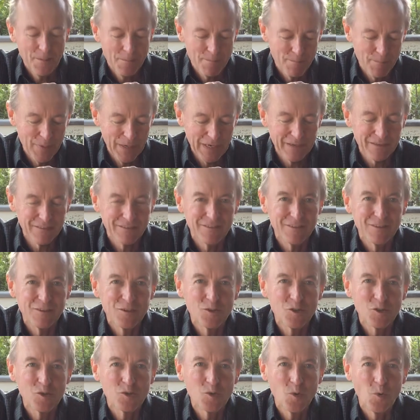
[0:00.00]
but
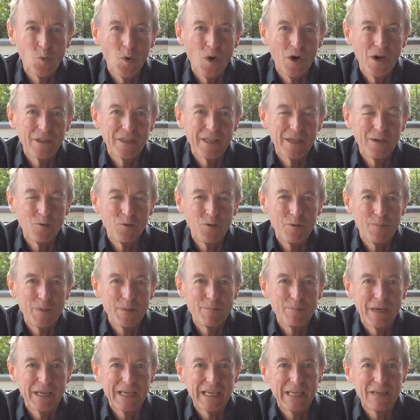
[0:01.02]
this is a wine that we've been
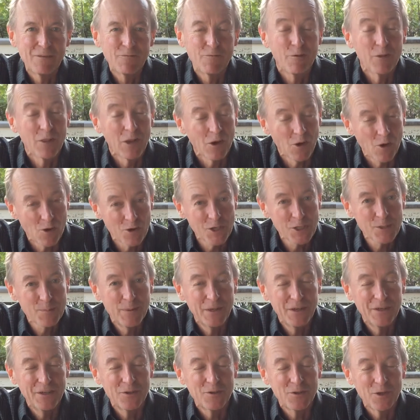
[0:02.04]
making for the longest
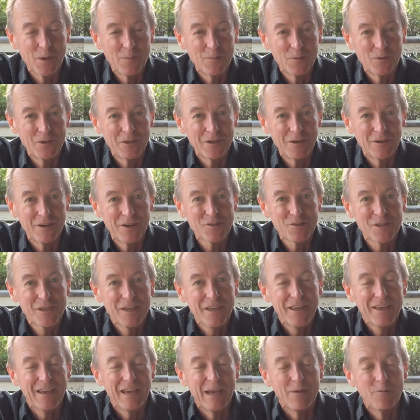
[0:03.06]
period of time with you guys,
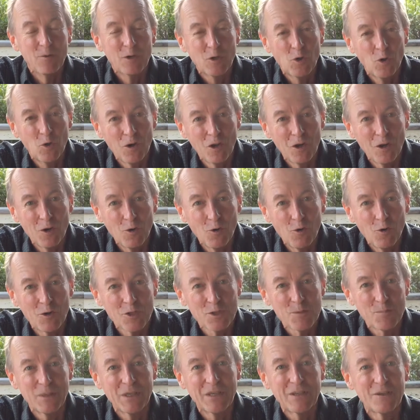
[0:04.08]
and we call it
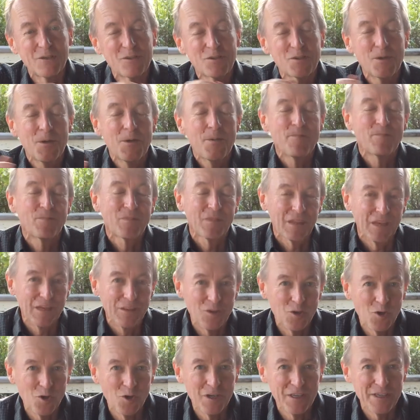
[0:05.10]
Lawless because in
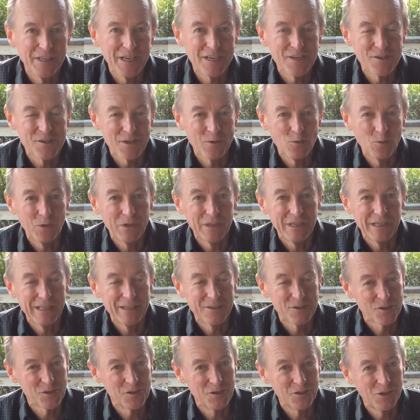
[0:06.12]
the early days they wouldn't let
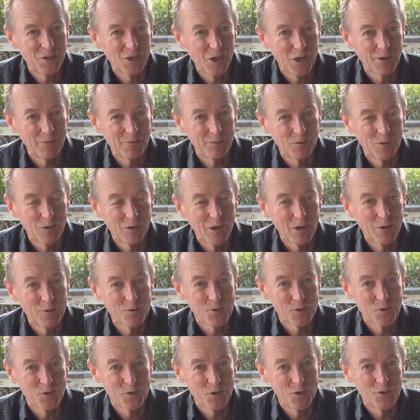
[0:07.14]
us into the Oakville
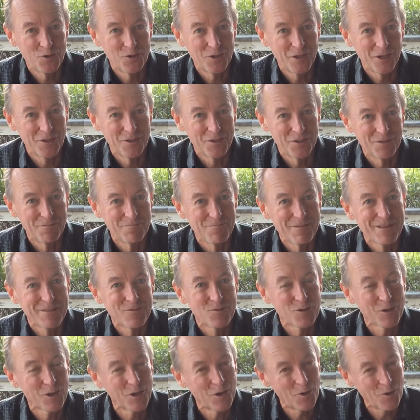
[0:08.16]
Growers Association.
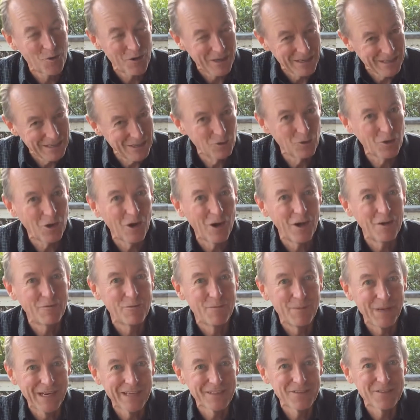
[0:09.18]
So little guy
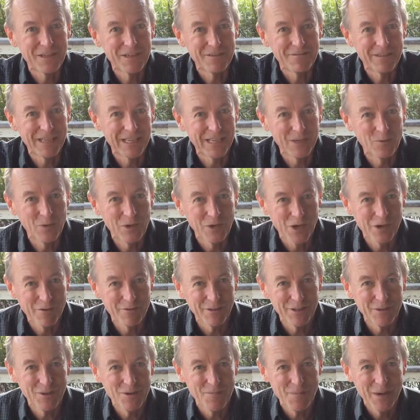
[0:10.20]
from Alexander Valley went over
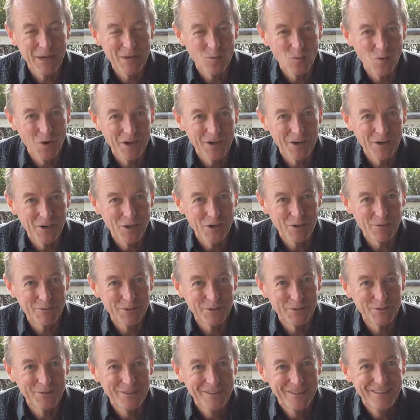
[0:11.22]
there and made wine in
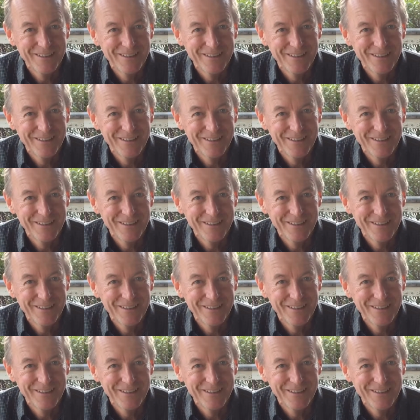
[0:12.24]
Oakville.